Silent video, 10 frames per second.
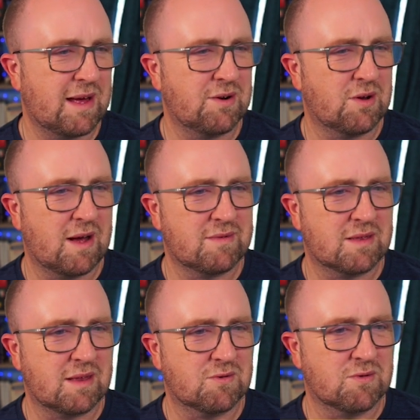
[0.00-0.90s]
I don't know. I have
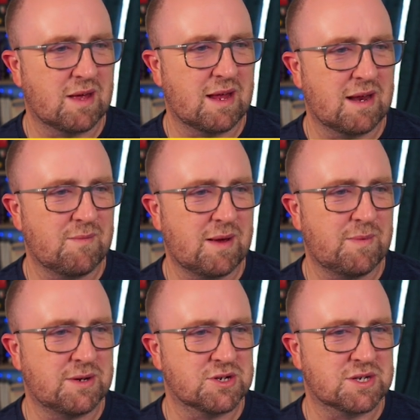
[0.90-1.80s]
to think through that. And
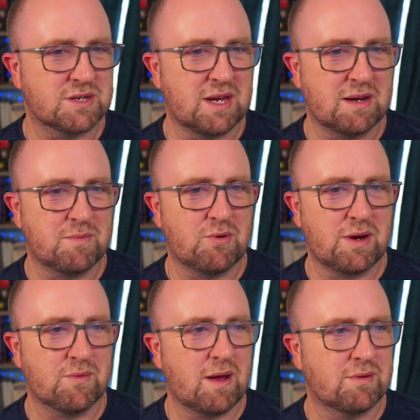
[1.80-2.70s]
maybe just a data
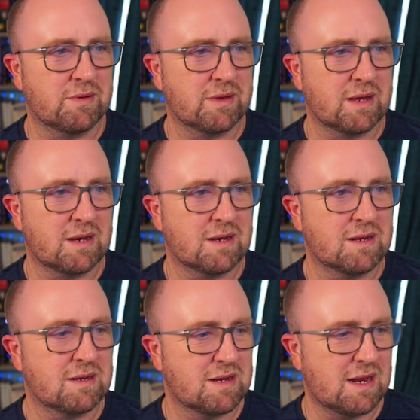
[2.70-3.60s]
point rather than
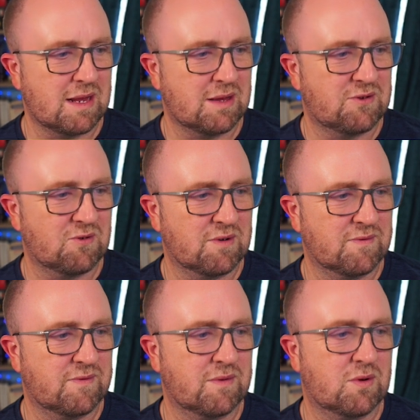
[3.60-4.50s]
any sort
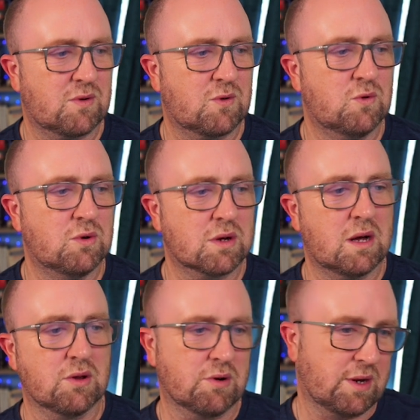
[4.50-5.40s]
of cool
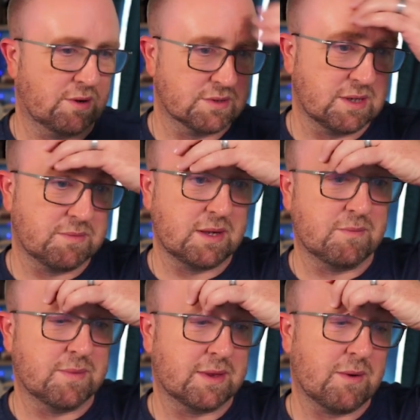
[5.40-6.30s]
coloring or
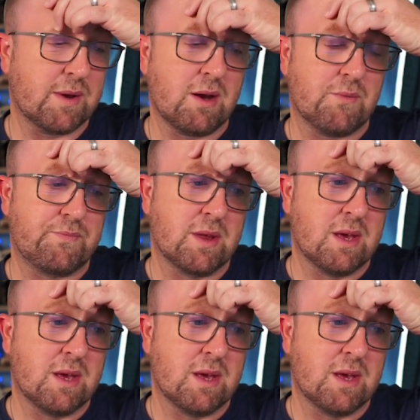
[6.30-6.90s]
something. But there we go.